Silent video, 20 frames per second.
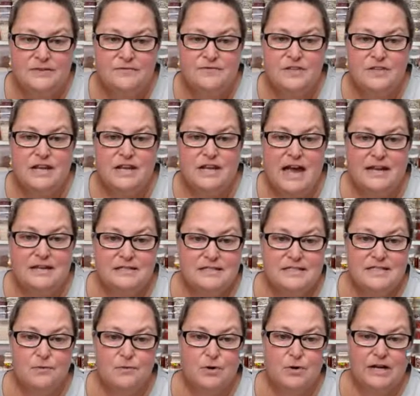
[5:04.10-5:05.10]
the
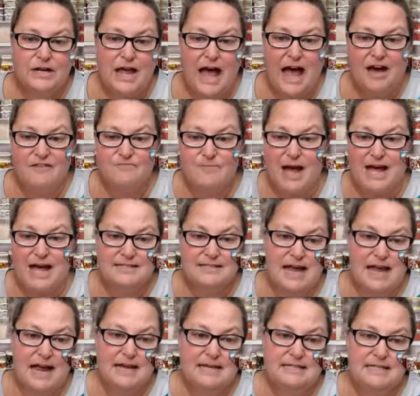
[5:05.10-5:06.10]
nights that we're going to have Mad
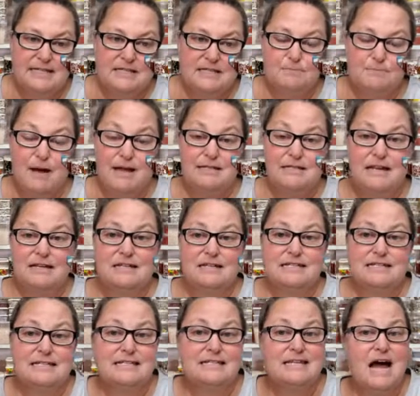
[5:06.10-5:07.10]
Scientist Monday,
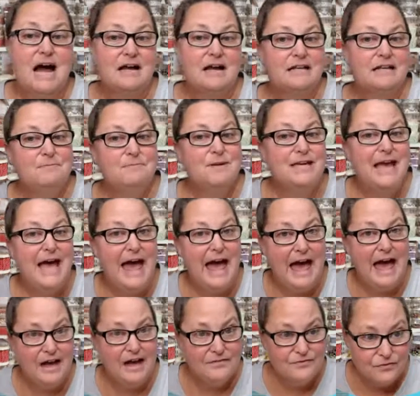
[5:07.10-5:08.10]
because it's not going to be
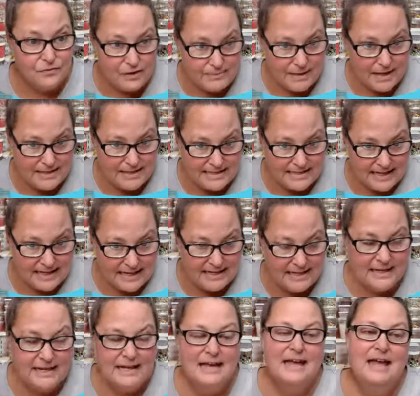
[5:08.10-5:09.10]
every
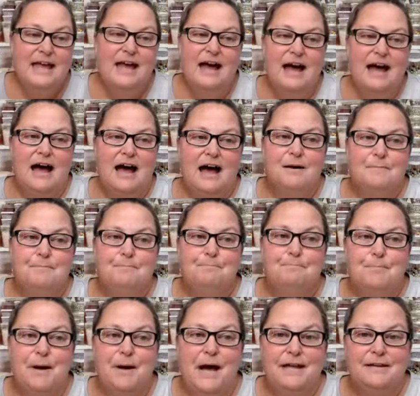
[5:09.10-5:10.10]
Monday.
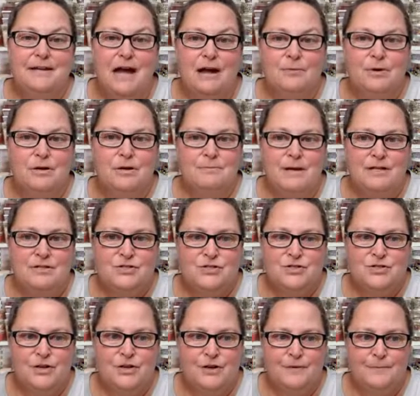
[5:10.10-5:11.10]
But I want to make
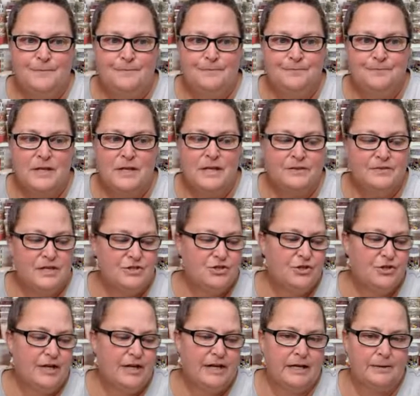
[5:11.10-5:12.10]
sure that
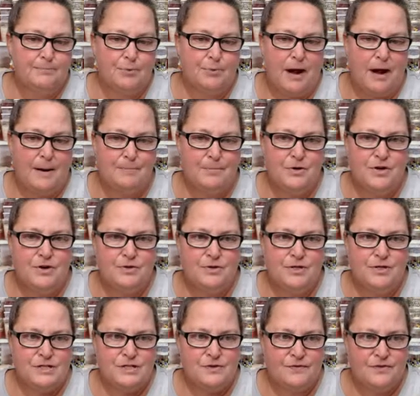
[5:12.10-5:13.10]
you're getting proper
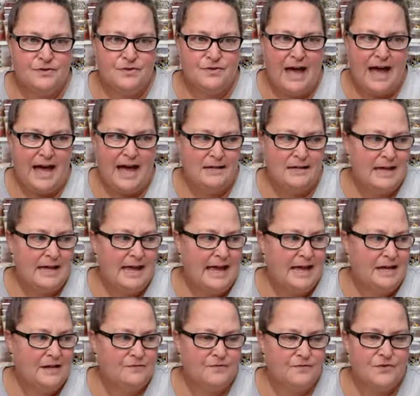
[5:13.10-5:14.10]
notice for that
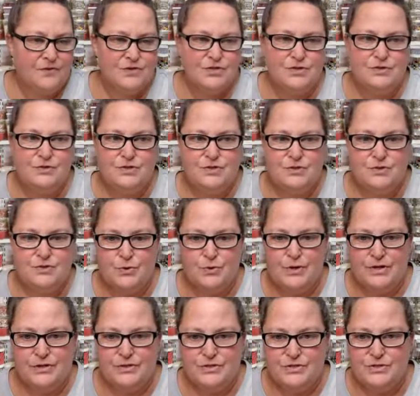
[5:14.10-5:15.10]
and for two
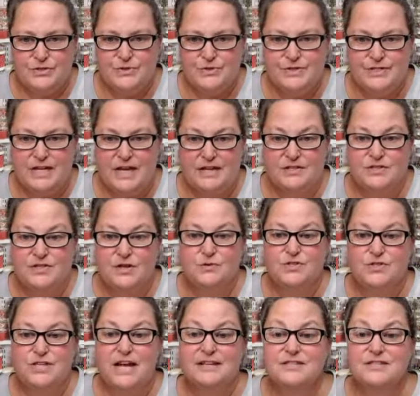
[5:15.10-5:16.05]
Tutorial Tuesday. So text